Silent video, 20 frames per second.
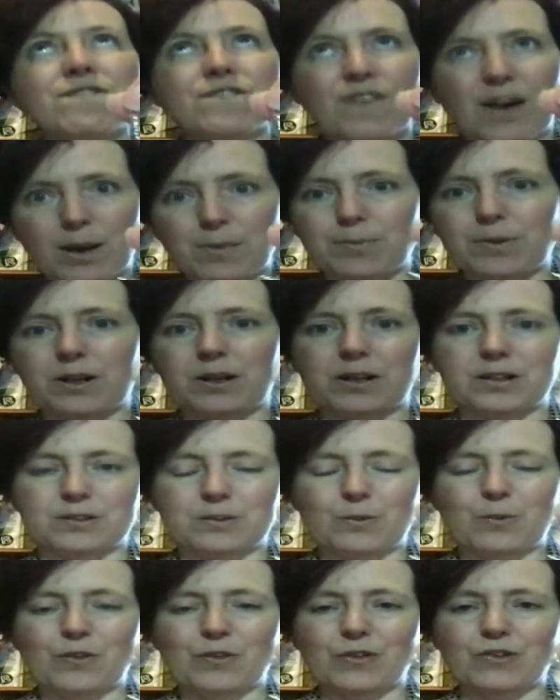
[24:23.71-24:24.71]
fabulous
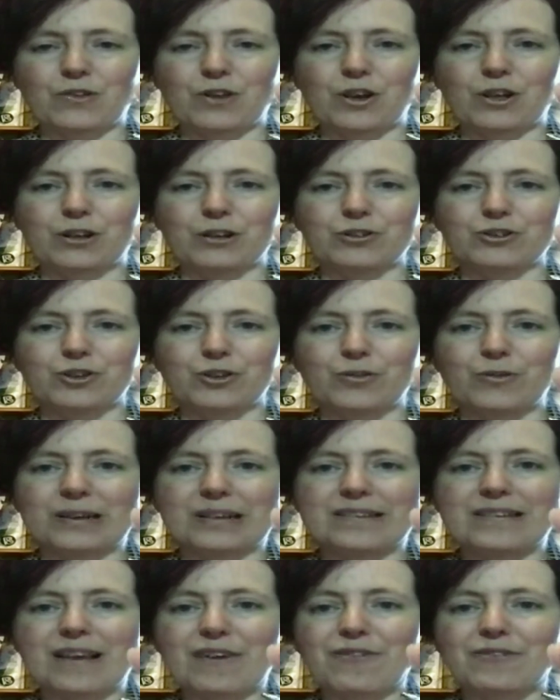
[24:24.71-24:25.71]
with the turtle jewellery,
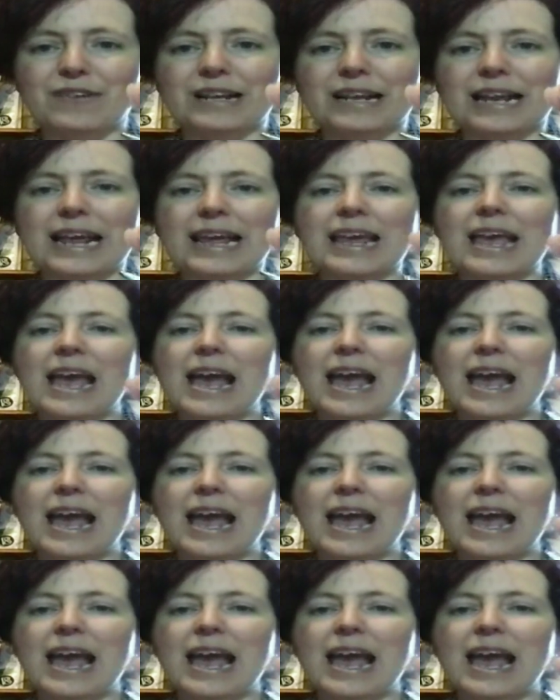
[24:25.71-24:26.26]
definitely,